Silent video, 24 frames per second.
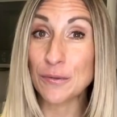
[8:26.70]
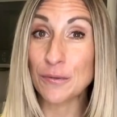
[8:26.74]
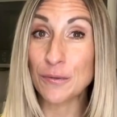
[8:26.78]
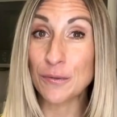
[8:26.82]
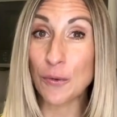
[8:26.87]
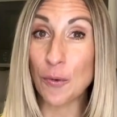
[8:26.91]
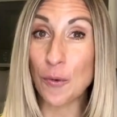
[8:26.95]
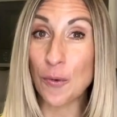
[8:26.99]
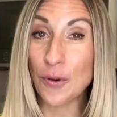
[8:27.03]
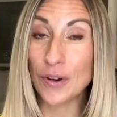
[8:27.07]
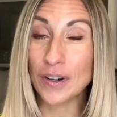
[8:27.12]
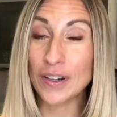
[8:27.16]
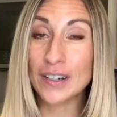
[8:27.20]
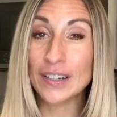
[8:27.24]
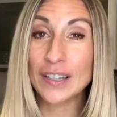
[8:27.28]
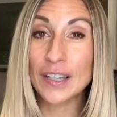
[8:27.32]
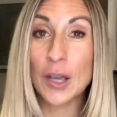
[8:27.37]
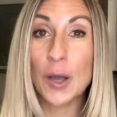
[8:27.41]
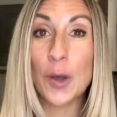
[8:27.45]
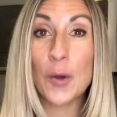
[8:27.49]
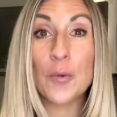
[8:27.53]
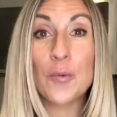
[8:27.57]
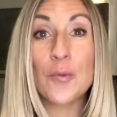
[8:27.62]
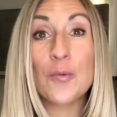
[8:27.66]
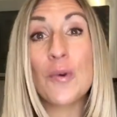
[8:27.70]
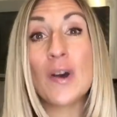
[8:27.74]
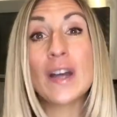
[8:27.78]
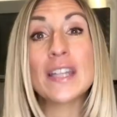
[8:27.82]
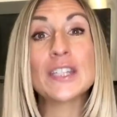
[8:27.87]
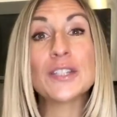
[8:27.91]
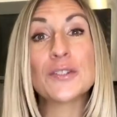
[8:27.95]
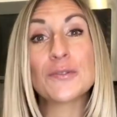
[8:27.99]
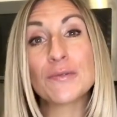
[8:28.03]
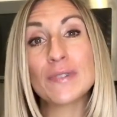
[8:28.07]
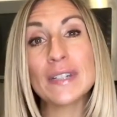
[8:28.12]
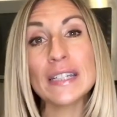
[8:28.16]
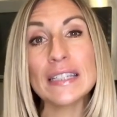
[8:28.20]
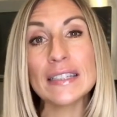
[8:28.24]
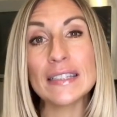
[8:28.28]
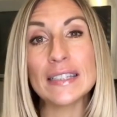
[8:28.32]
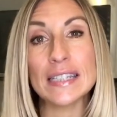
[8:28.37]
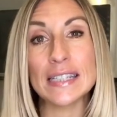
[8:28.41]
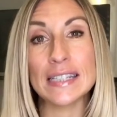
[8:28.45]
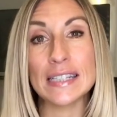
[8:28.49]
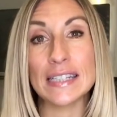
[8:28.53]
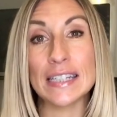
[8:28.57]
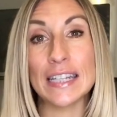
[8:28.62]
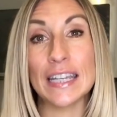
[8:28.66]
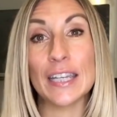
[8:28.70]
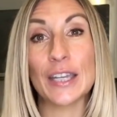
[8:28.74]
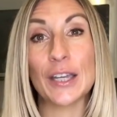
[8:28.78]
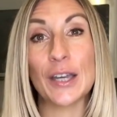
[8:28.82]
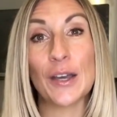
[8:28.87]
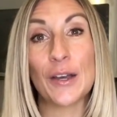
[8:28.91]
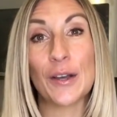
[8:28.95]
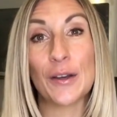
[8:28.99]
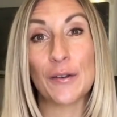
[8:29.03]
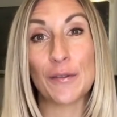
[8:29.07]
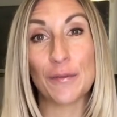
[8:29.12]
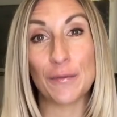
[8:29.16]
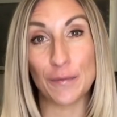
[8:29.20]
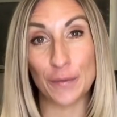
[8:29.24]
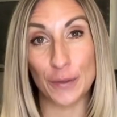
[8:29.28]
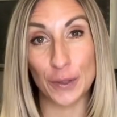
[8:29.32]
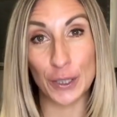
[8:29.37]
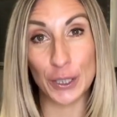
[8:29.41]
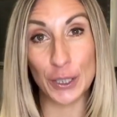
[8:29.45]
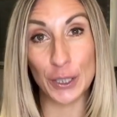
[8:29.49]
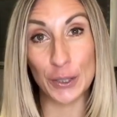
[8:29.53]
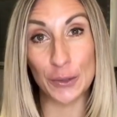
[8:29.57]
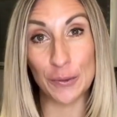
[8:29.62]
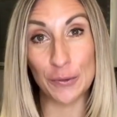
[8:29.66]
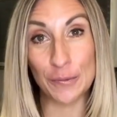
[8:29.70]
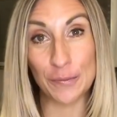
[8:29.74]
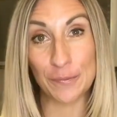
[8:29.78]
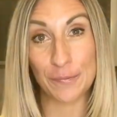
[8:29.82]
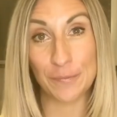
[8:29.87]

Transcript: four, what's realistic for you?